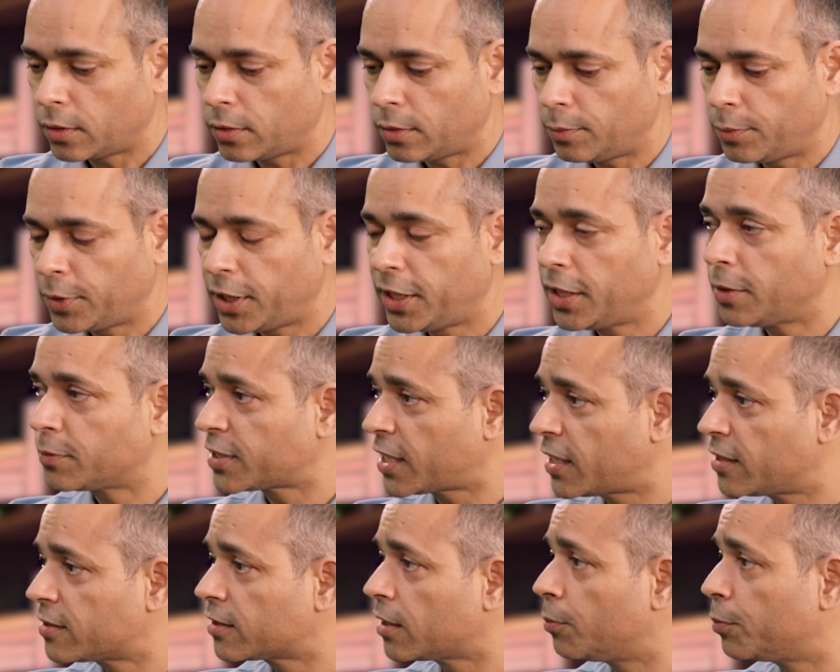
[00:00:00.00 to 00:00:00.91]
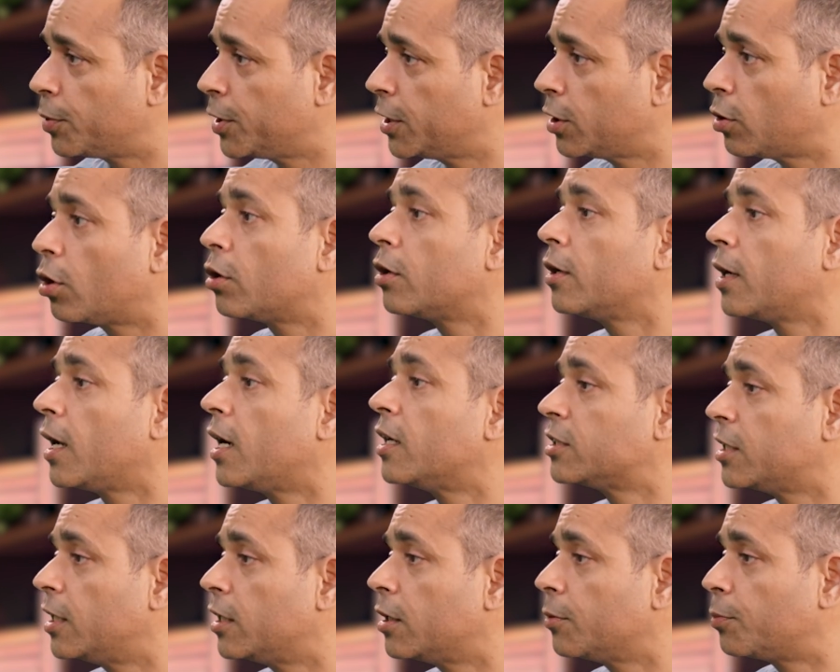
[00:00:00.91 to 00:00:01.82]
medium-sized company or a
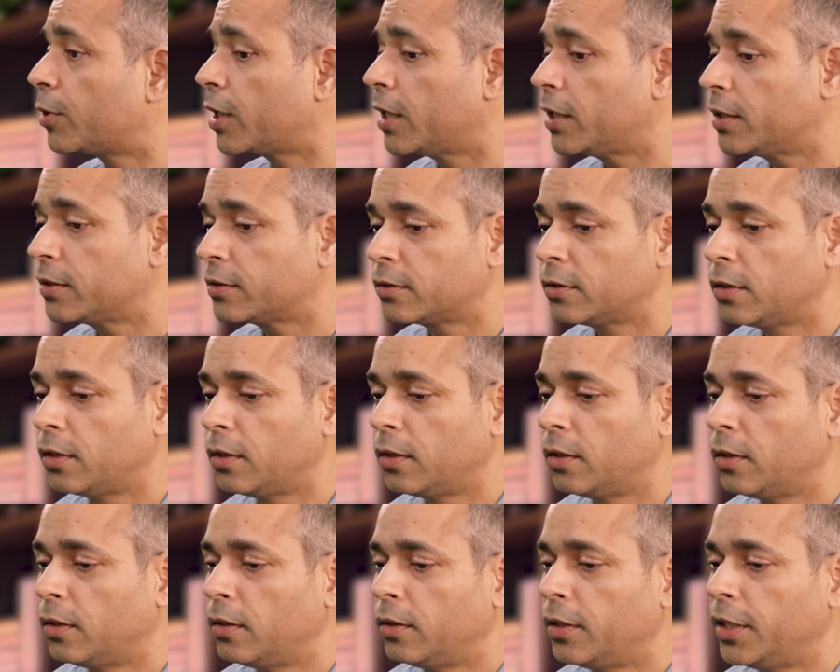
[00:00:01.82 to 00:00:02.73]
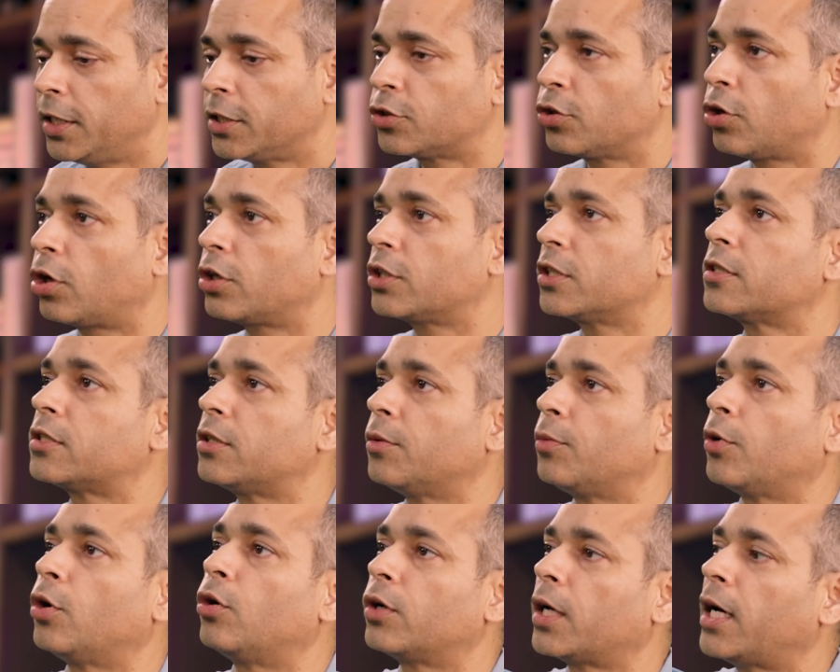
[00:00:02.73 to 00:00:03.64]
large enterprise, it's not just
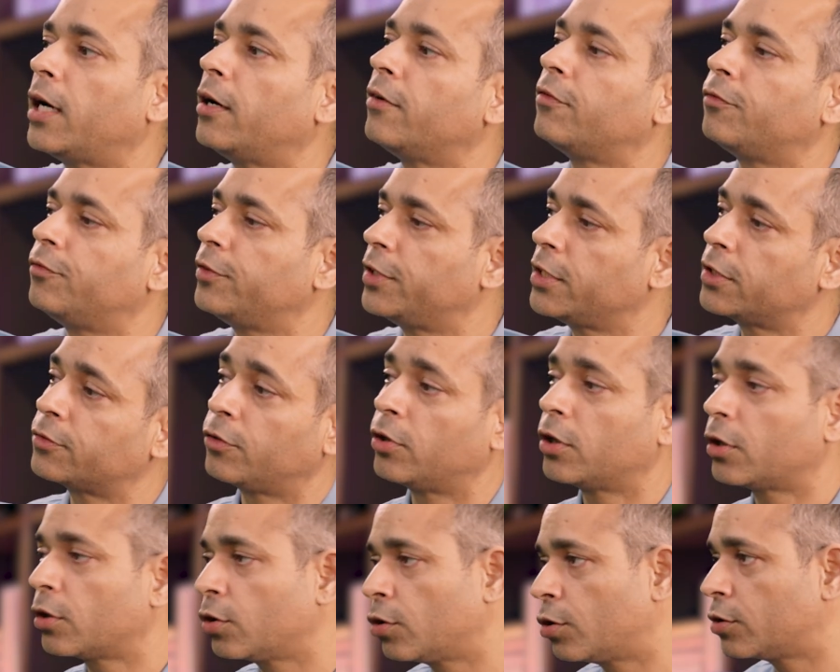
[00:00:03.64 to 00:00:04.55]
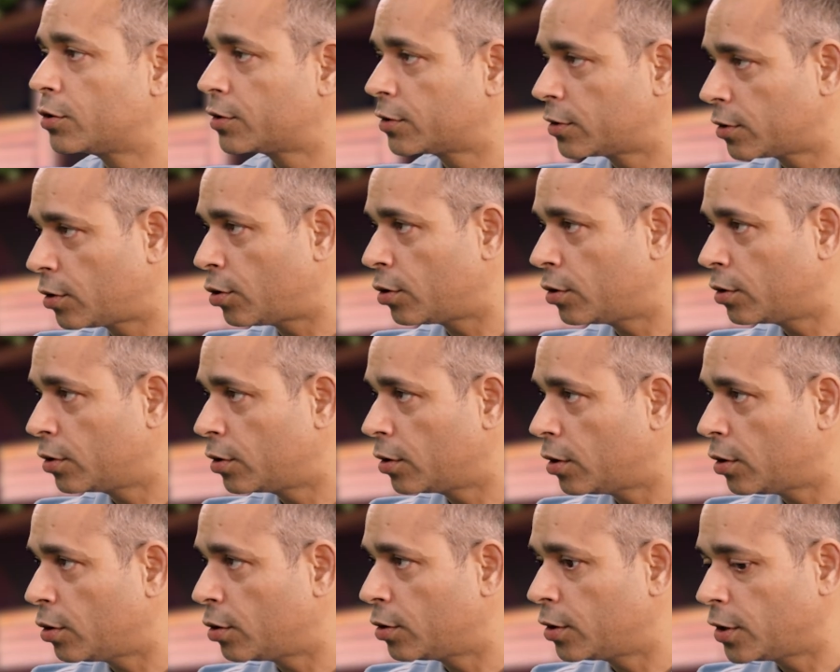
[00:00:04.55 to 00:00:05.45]
about I have these workloads
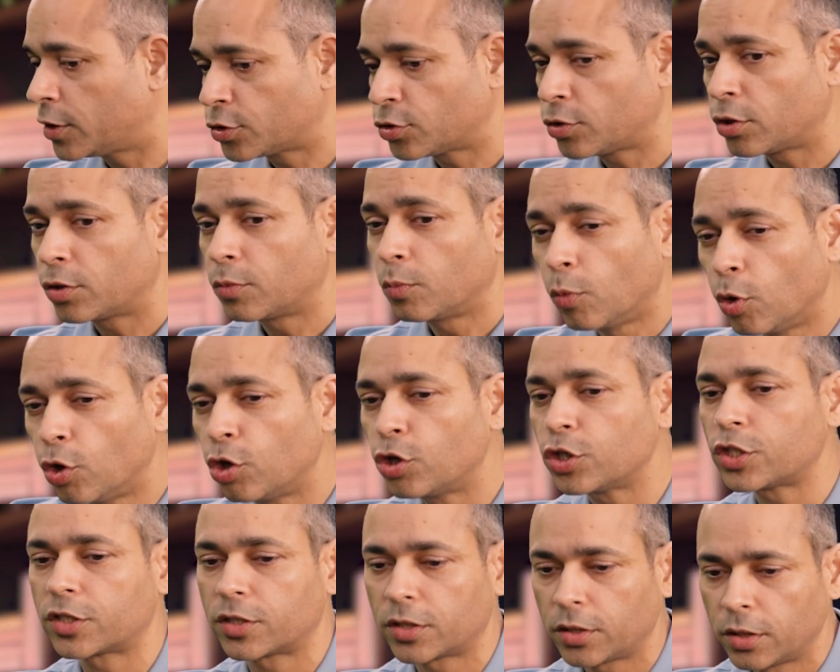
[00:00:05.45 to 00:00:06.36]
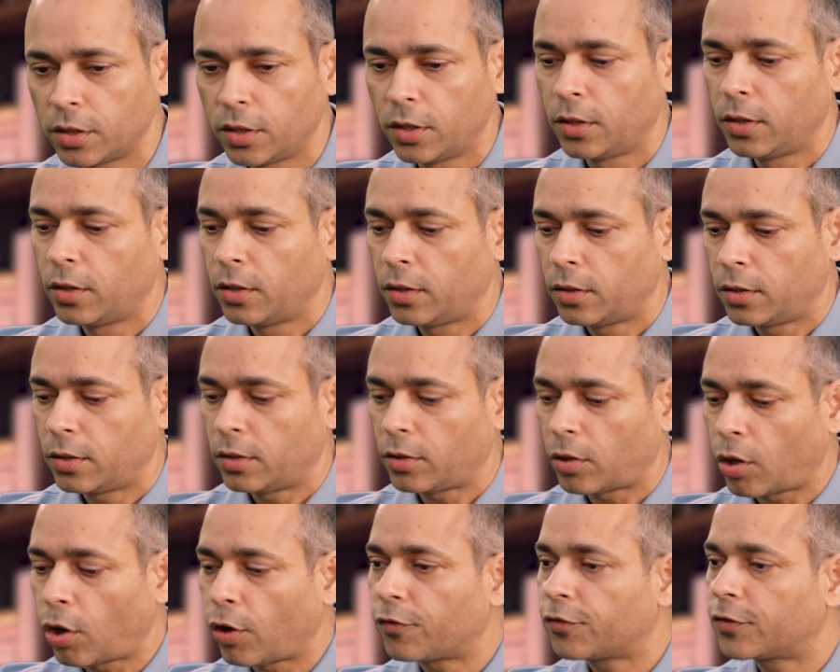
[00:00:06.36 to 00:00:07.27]
on Azure. Most
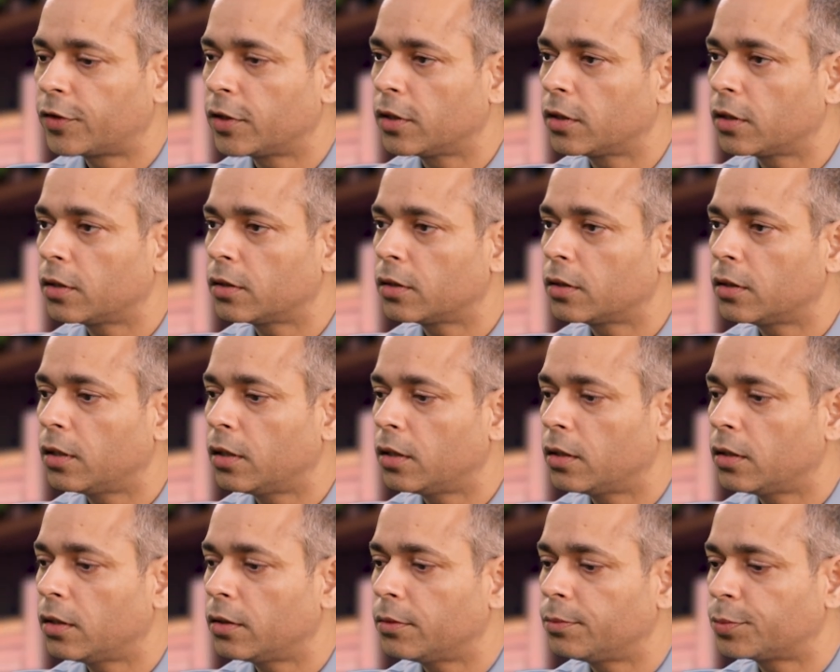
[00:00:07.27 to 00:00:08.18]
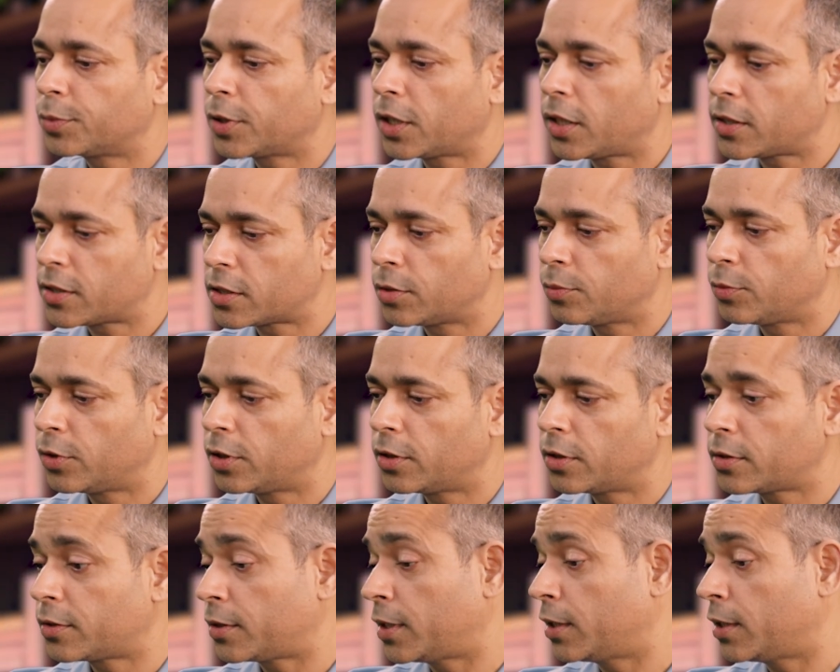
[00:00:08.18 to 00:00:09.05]
of the customers